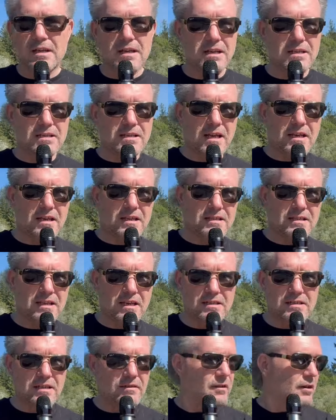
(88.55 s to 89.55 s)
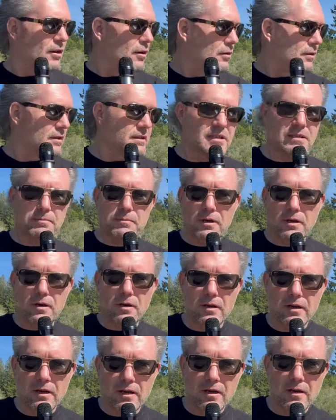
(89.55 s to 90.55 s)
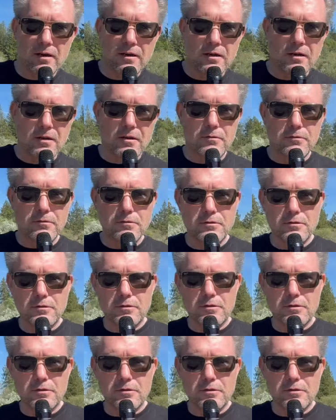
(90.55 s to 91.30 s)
Is that a sense of the Holy Spirit here? Woo!